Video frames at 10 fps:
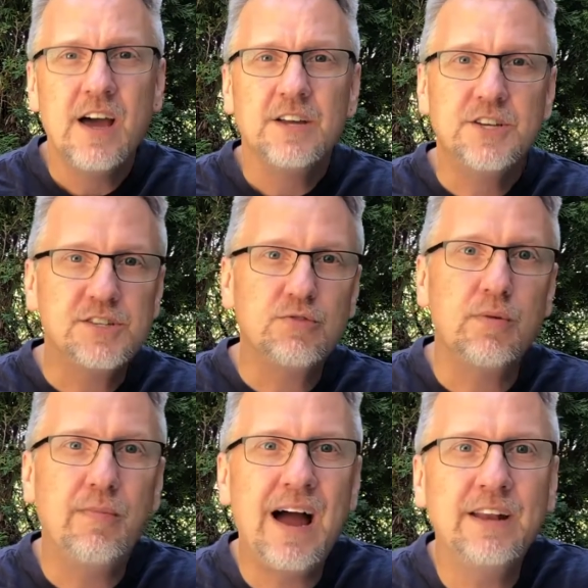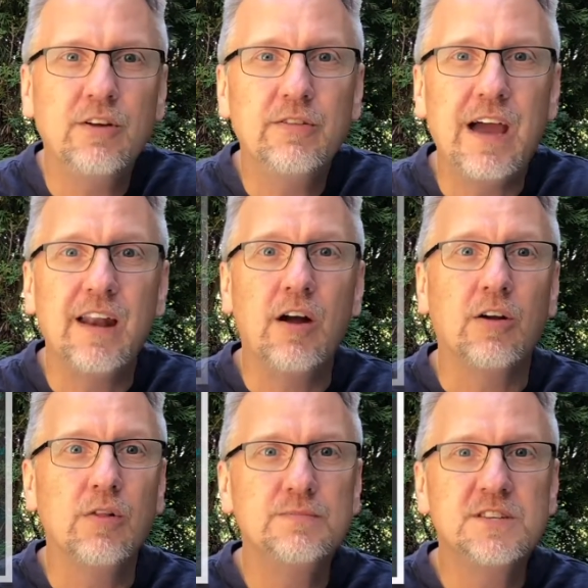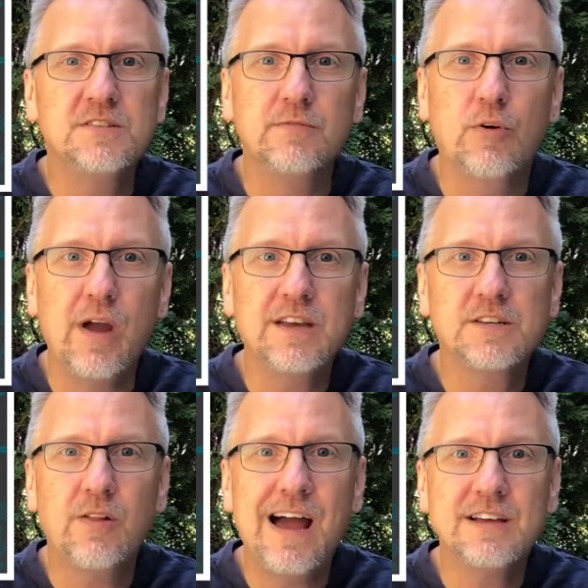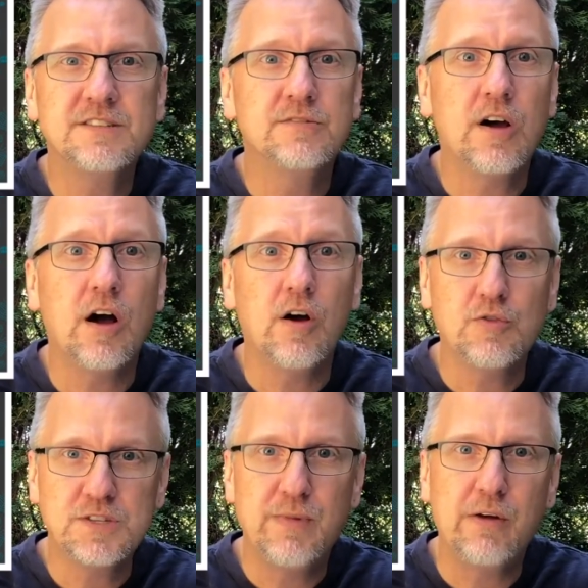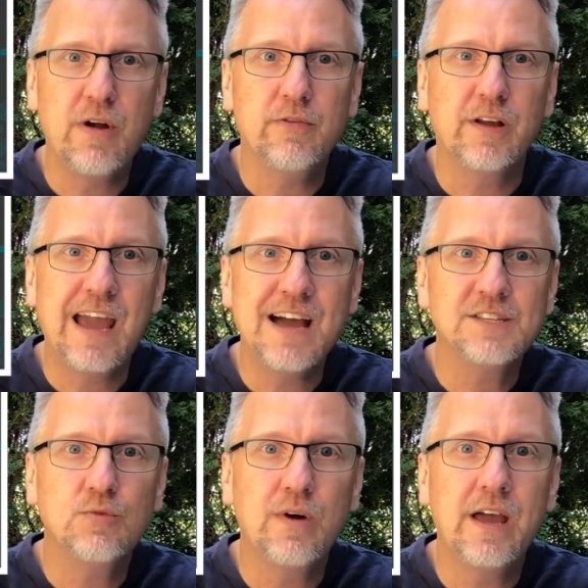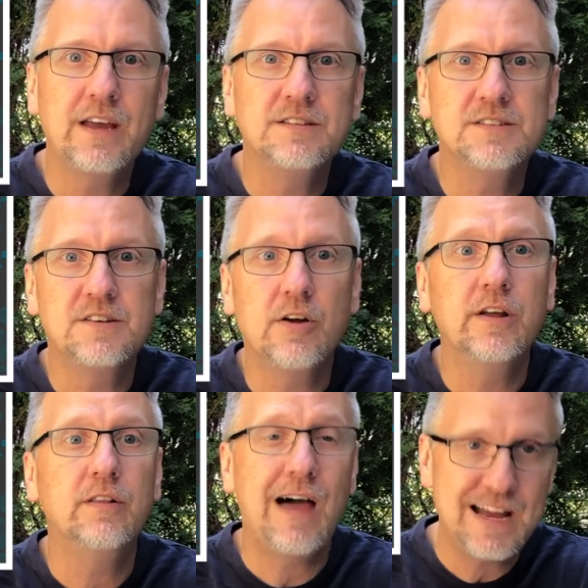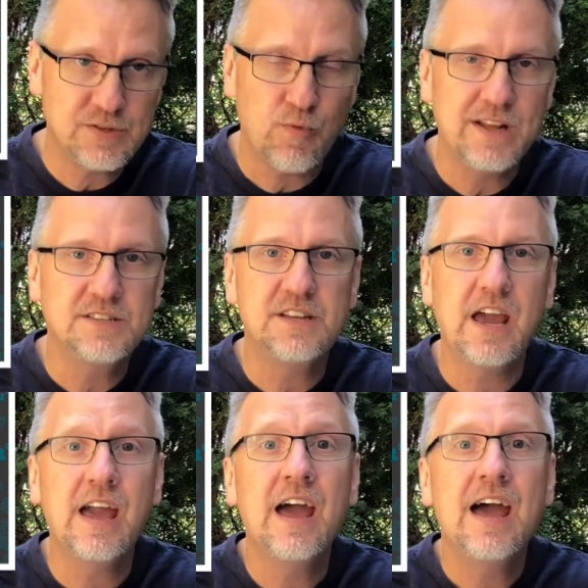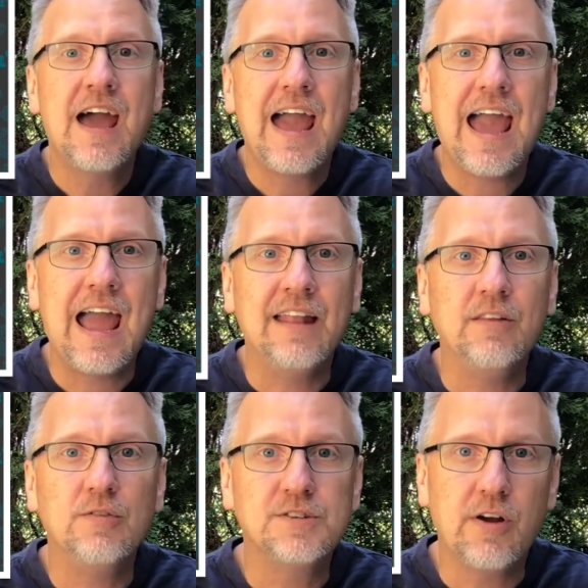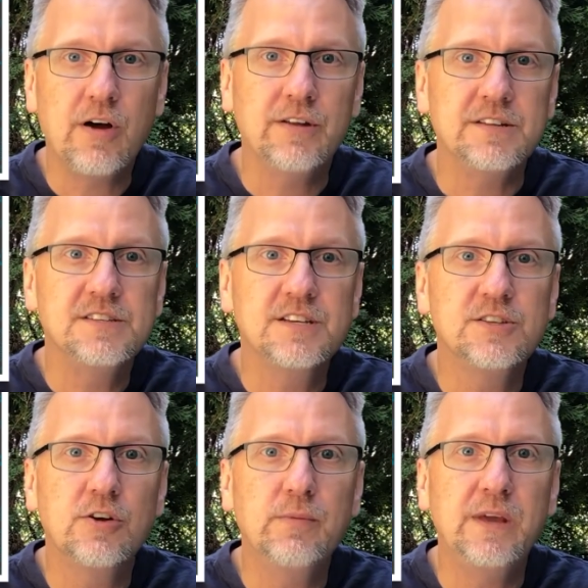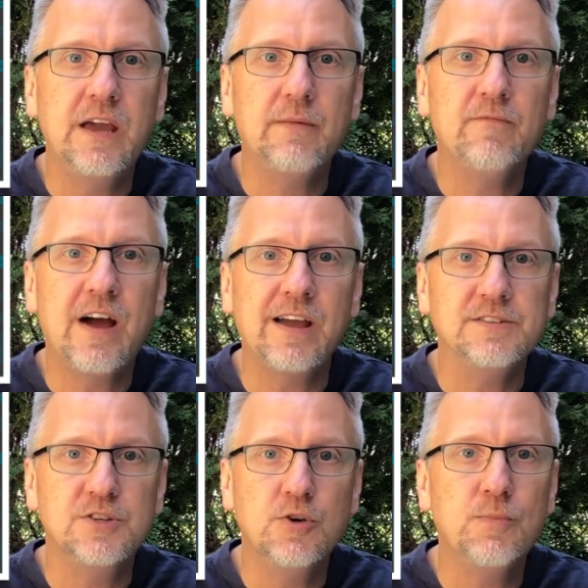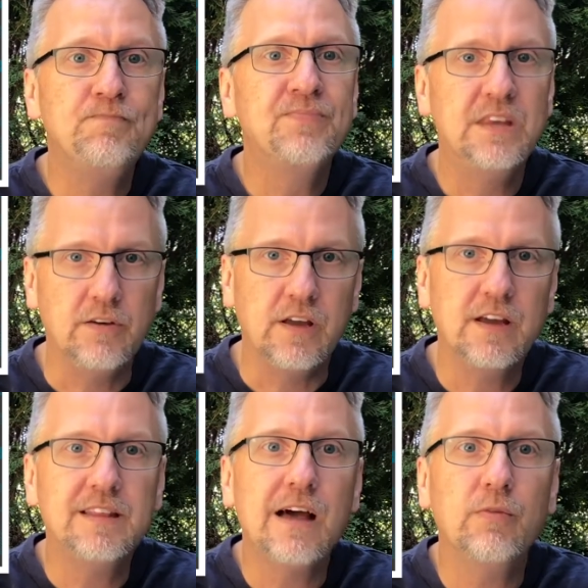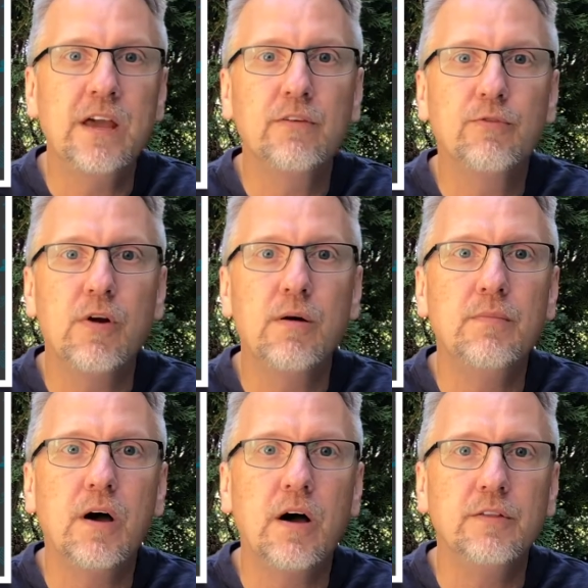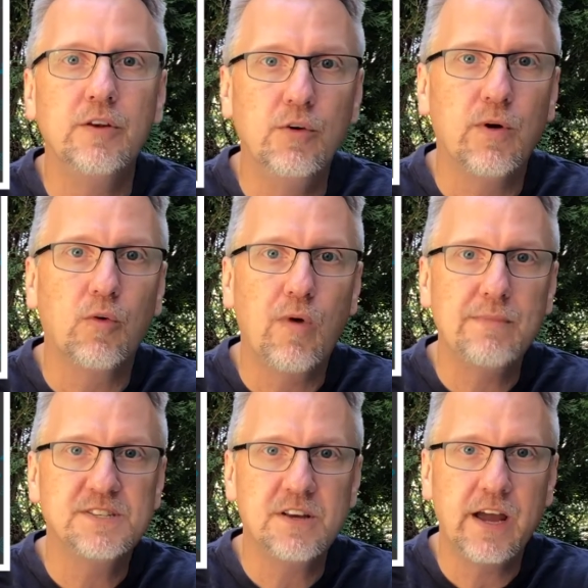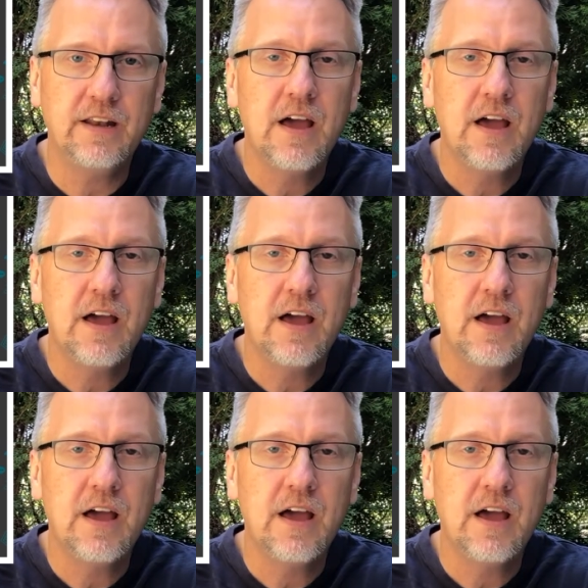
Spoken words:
Just a reminder that our Glimpses of Grace class, hosted by Reverend Gassaway, started last Wednesday, and those are held at 6:30 p.m. via Zoom. You can get that link from the Newberg website.